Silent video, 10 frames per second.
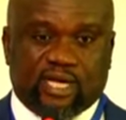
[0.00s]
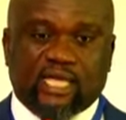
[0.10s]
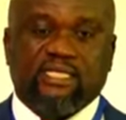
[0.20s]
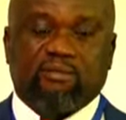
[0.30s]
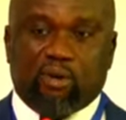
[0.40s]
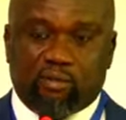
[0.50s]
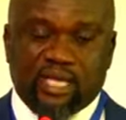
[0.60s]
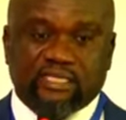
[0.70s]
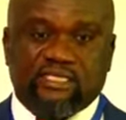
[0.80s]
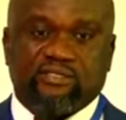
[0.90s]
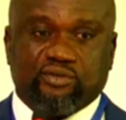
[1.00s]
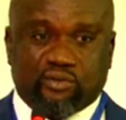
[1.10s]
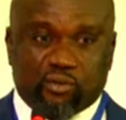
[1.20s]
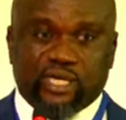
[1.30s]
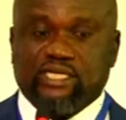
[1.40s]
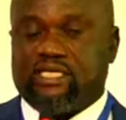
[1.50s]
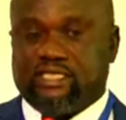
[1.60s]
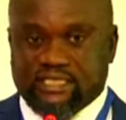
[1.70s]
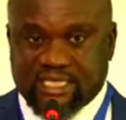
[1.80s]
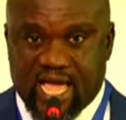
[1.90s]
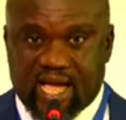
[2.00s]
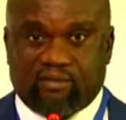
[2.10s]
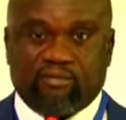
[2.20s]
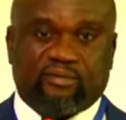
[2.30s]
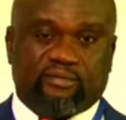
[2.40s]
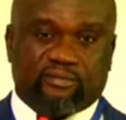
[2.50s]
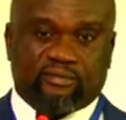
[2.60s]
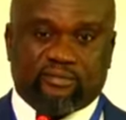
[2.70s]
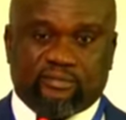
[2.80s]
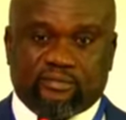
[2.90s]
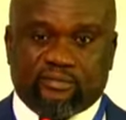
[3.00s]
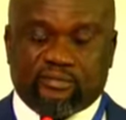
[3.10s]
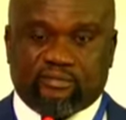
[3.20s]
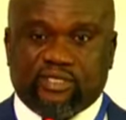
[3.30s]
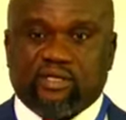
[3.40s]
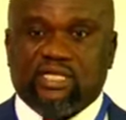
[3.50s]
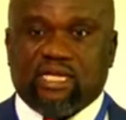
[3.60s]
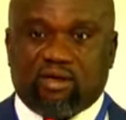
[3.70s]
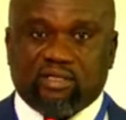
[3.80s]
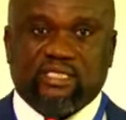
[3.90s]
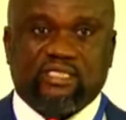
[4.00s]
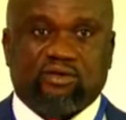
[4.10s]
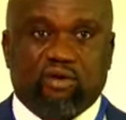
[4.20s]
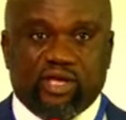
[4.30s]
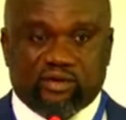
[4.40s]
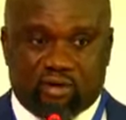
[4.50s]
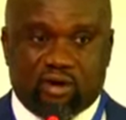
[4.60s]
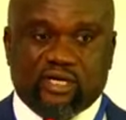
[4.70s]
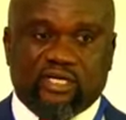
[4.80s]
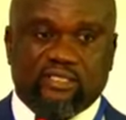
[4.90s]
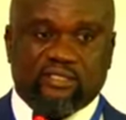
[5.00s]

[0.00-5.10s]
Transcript: And the moment to do it is now, because a lot is going wrong.